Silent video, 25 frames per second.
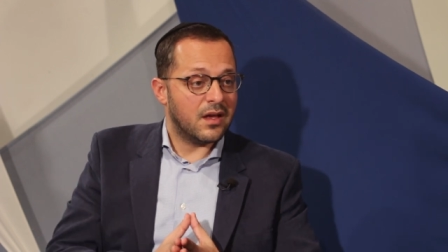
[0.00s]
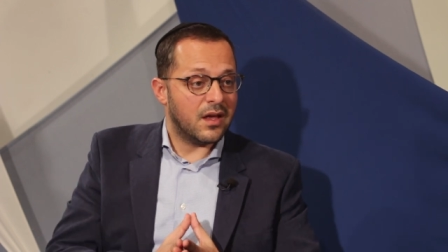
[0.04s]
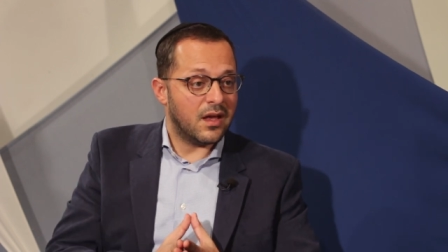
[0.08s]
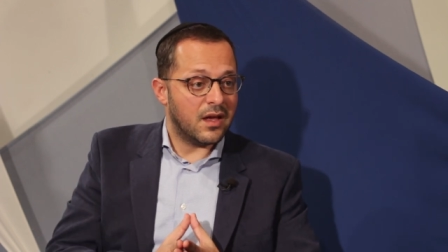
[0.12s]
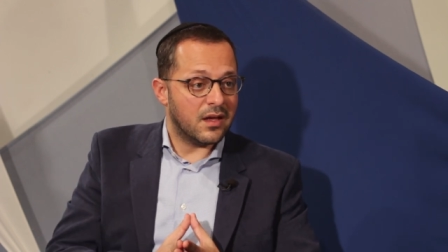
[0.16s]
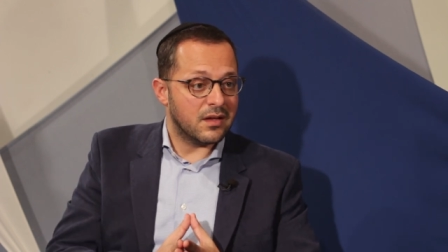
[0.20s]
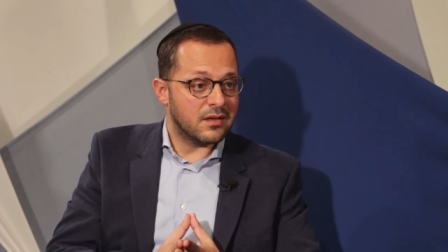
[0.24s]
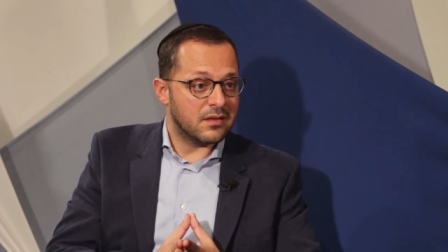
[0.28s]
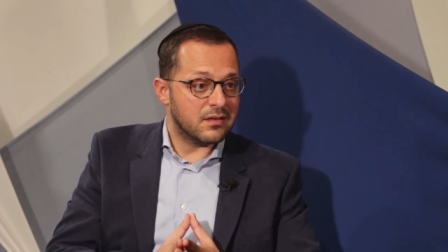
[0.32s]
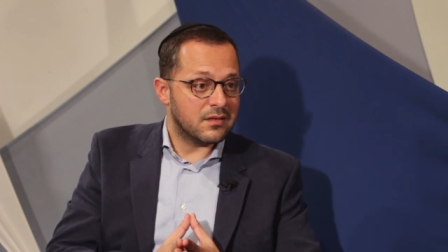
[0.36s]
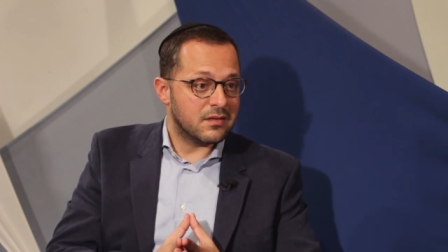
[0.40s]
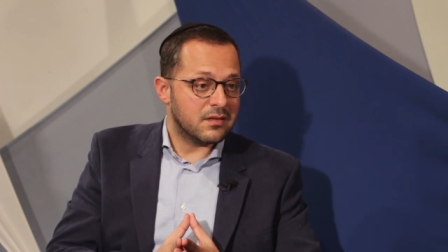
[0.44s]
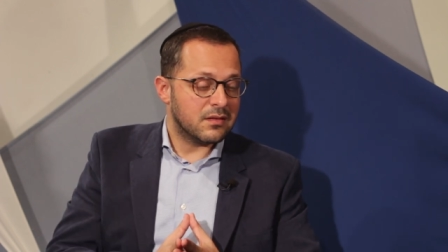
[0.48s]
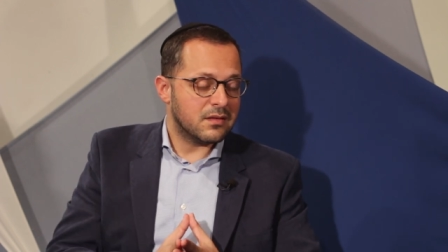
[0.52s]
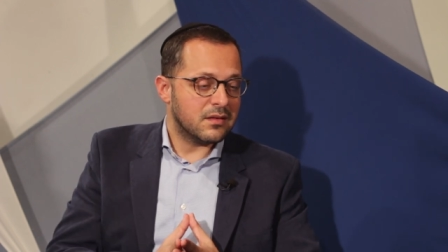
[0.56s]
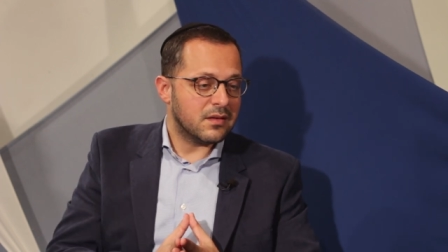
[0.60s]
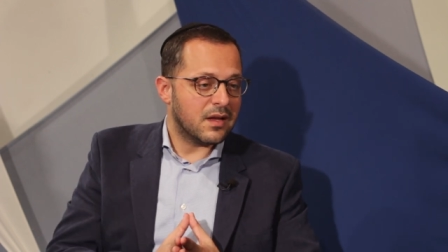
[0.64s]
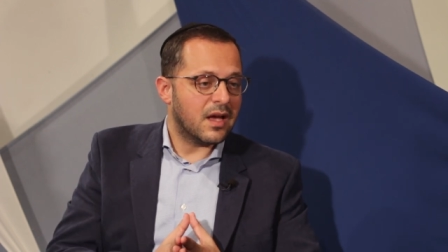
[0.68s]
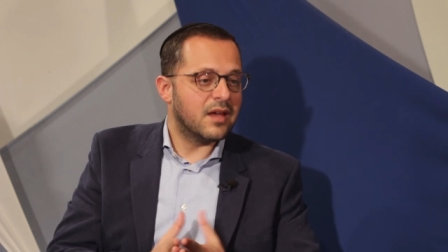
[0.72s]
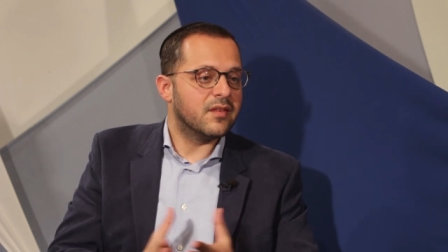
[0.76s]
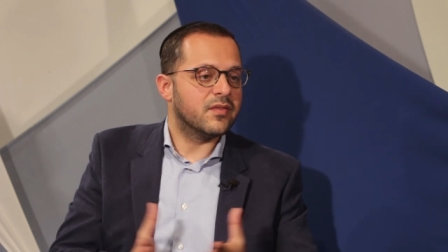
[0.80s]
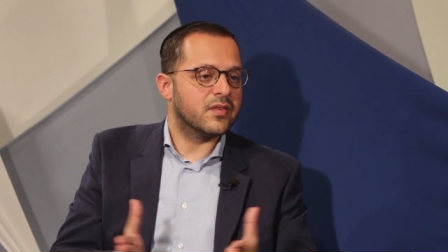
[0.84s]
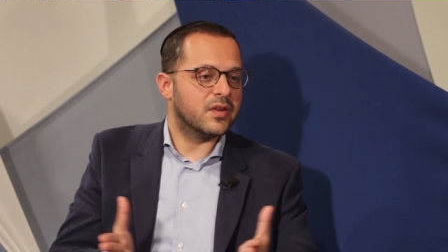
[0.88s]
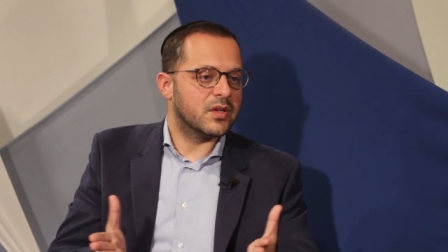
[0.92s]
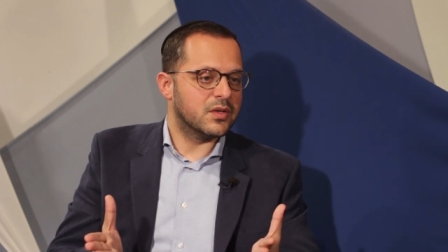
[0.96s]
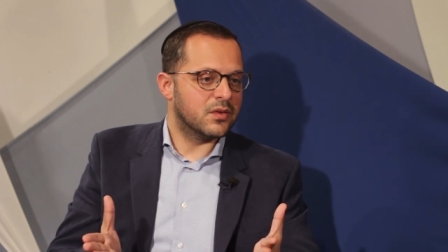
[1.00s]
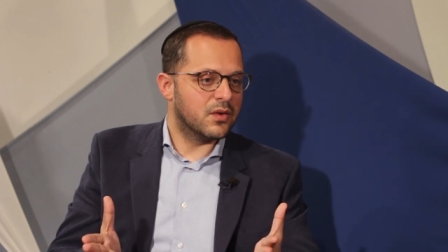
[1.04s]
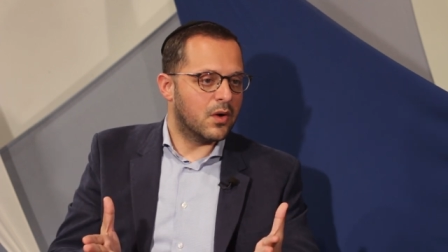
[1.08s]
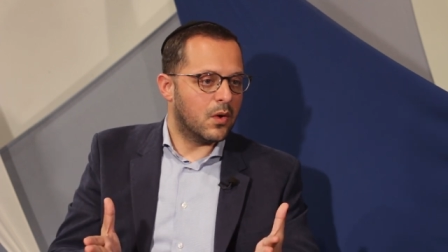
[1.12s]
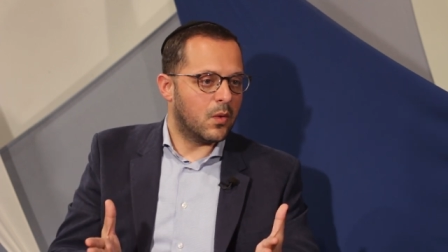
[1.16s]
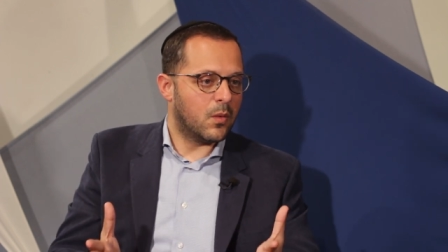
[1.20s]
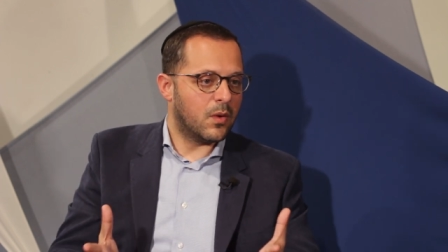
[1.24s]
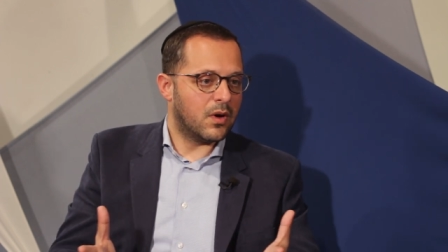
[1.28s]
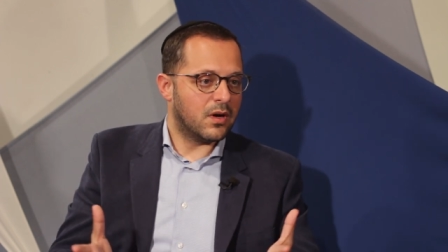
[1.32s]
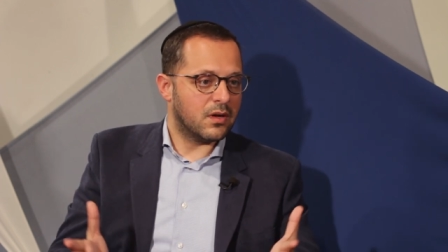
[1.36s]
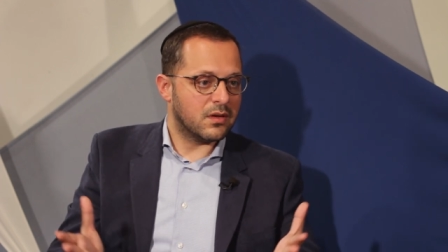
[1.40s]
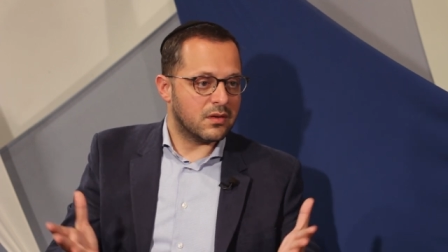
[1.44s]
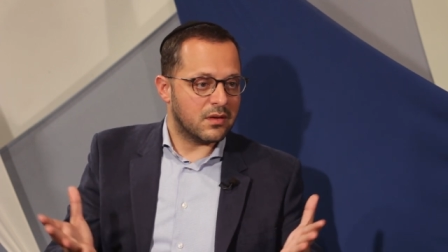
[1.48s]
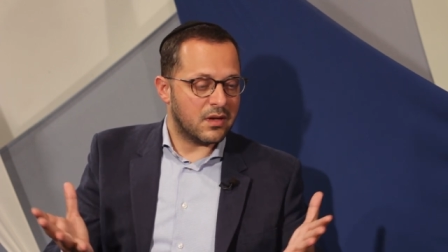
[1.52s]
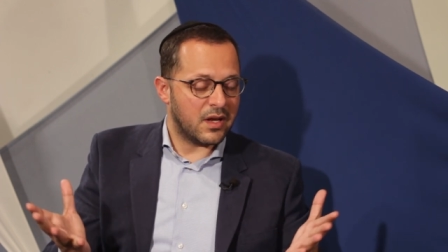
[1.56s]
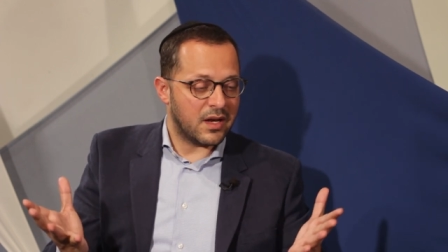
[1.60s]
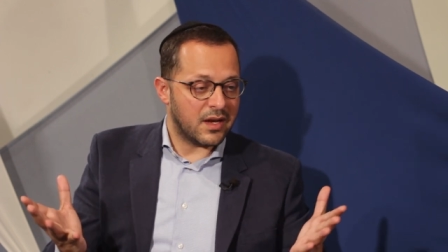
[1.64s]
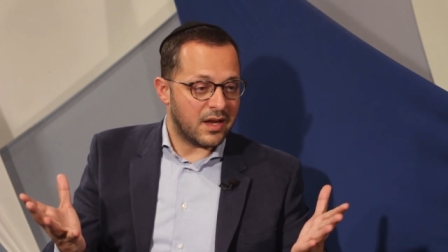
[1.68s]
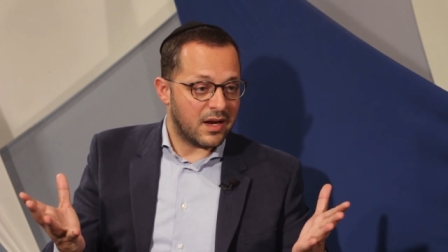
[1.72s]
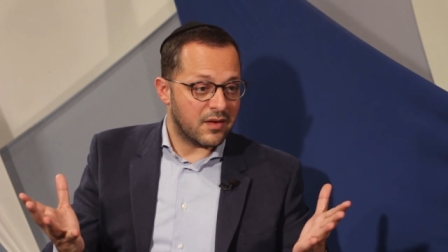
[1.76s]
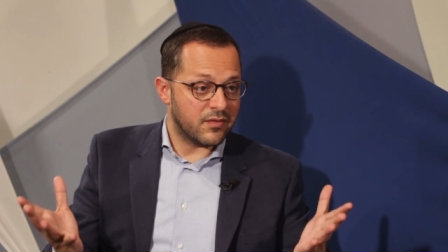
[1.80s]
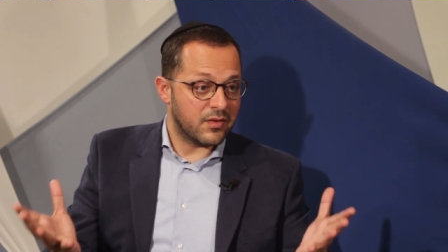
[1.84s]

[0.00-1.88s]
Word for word: and life could go on and